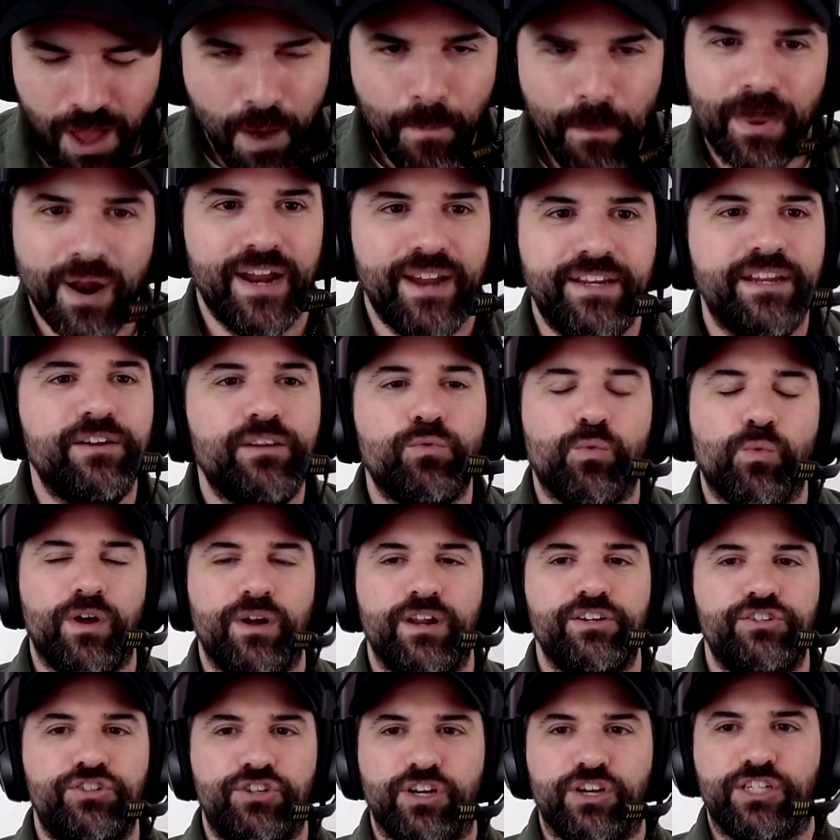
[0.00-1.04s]
But I didn't want
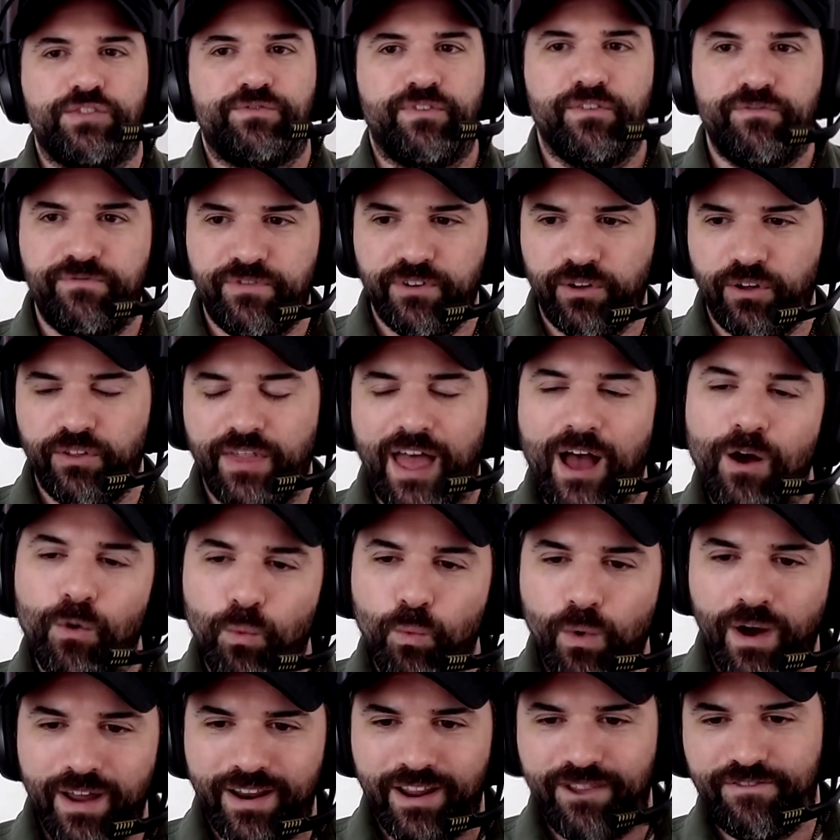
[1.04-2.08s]
to just fulfill that
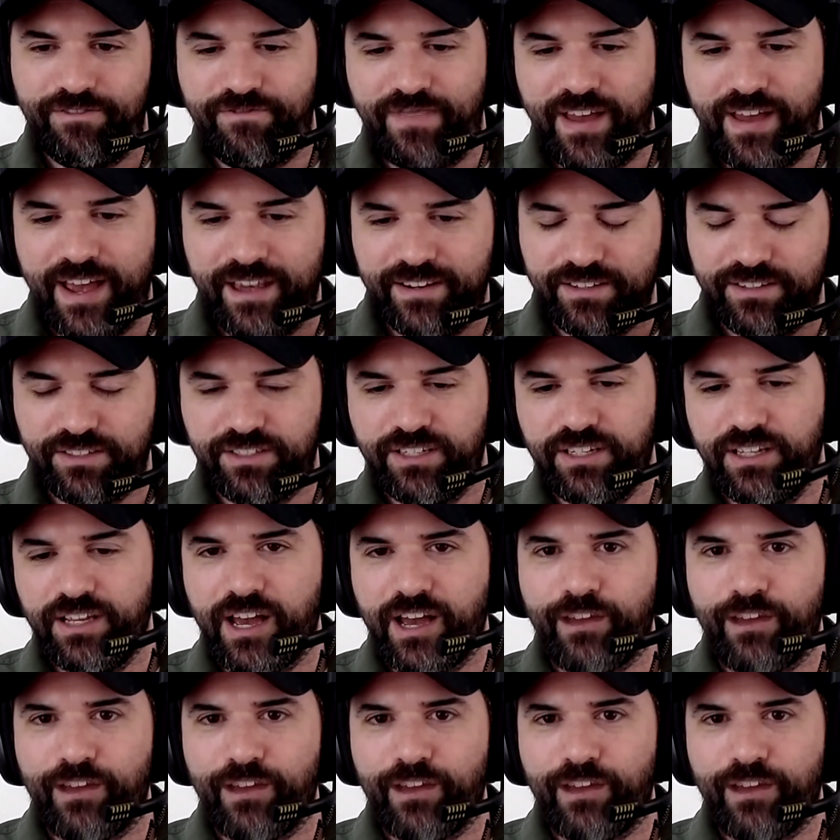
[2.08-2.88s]
what if fantasy.